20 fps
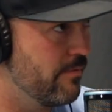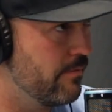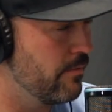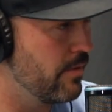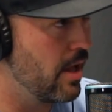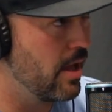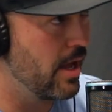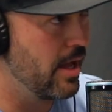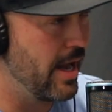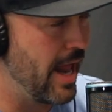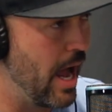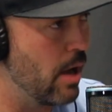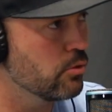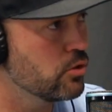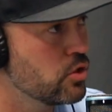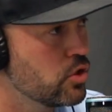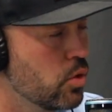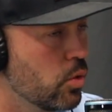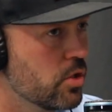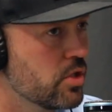
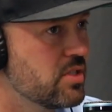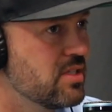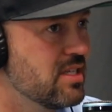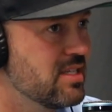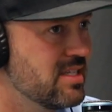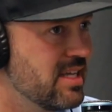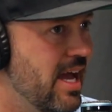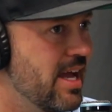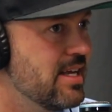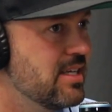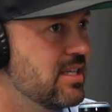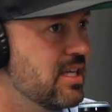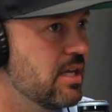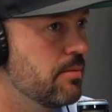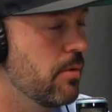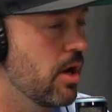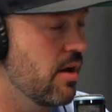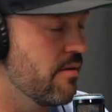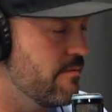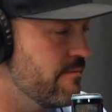outsourced design team
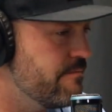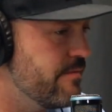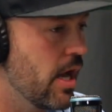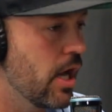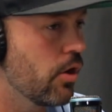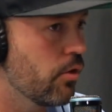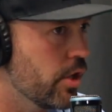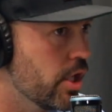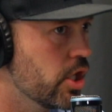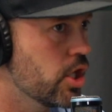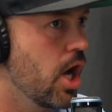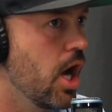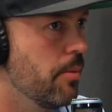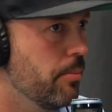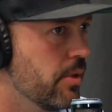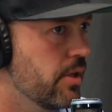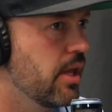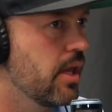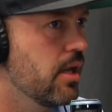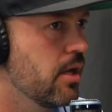on a very
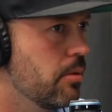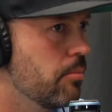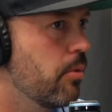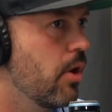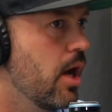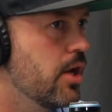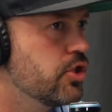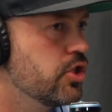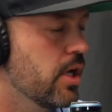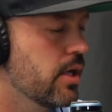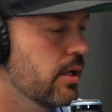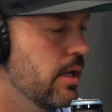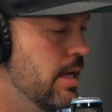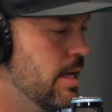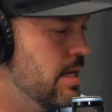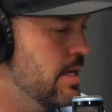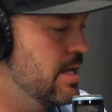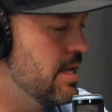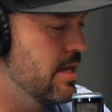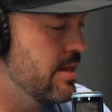complicated project.
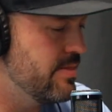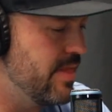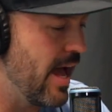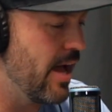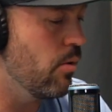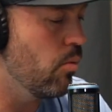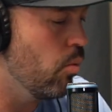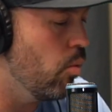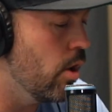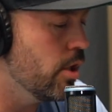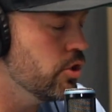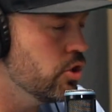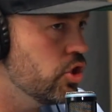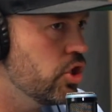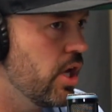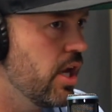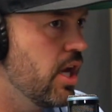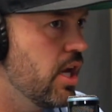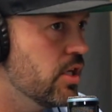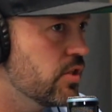That one
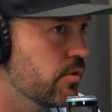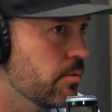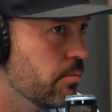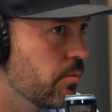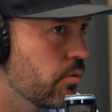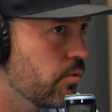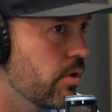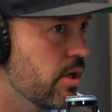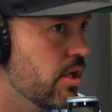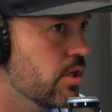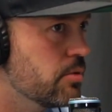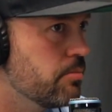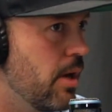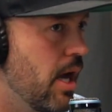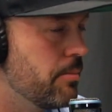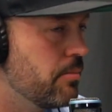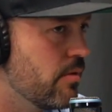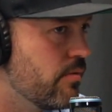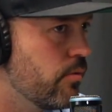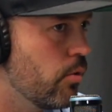change from 3-inch
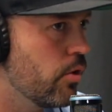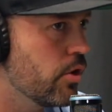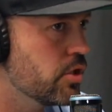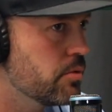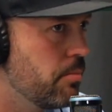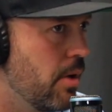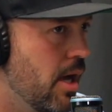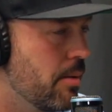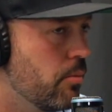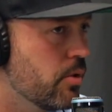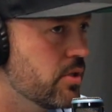pipe to 4-inch pipe was